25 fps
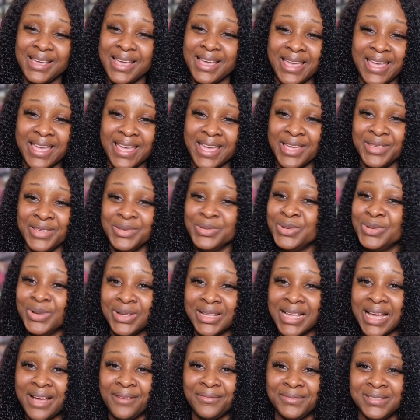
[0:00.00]
you
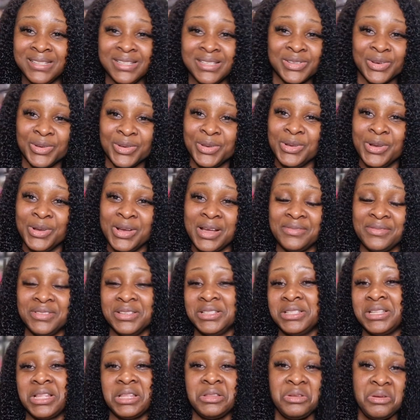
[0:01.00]
don't have this or you don't have
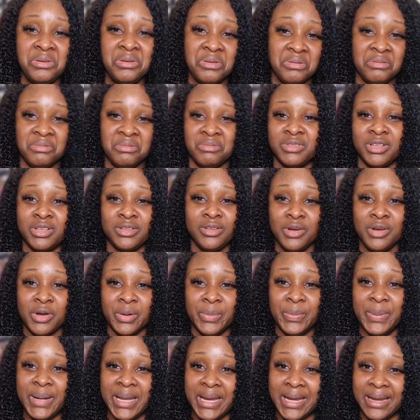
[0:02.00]
this? Say, no, they don't
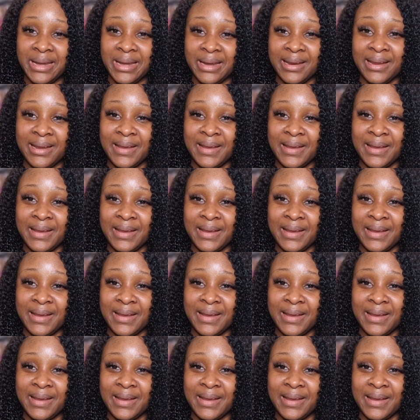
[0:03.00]
complain.